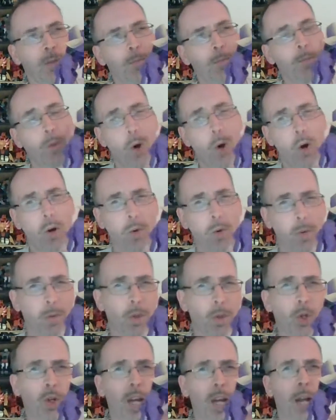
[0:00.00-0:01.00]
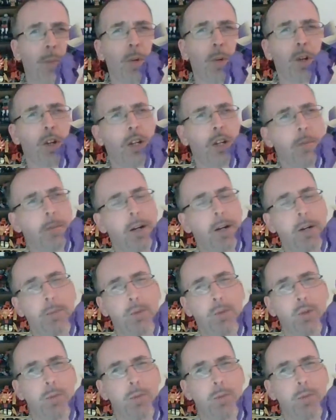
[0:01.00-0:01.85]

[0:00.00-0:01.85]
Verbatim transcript: Tomorrow when we look at him, we're going to compare him